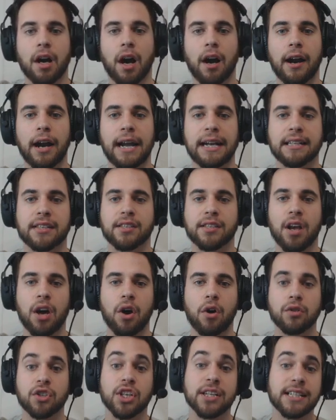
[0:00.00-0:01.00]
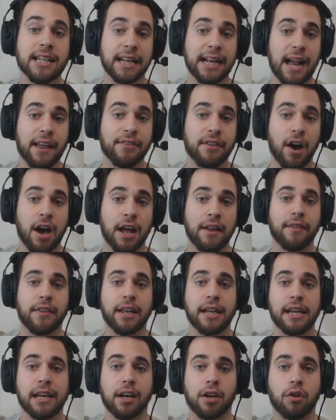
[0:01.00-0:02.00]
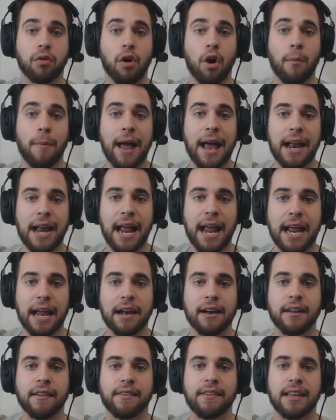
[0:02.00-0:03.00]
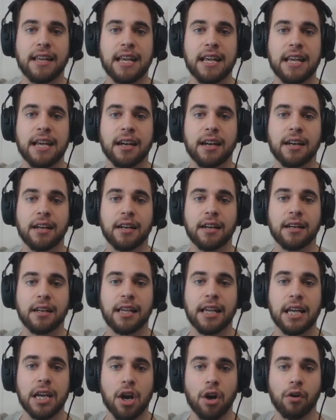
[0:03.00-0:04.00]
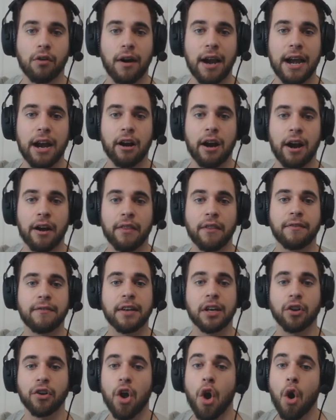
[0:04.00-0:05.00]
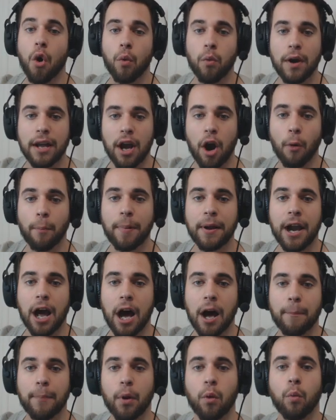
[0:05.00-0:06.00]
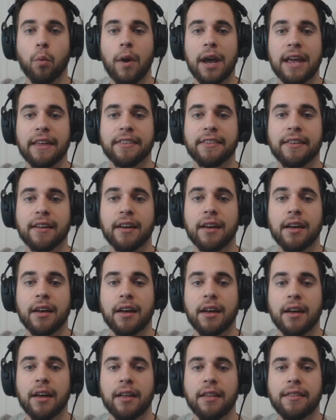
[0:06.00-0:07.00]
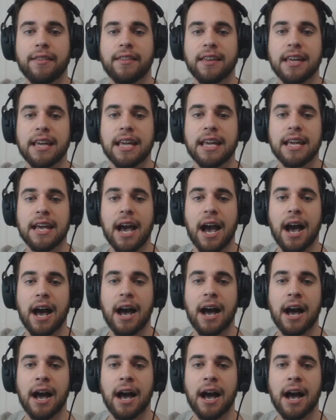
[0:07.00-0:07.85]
Alright, so just like I thought, the Crobat and the Kyogre are out in the field. We open up with the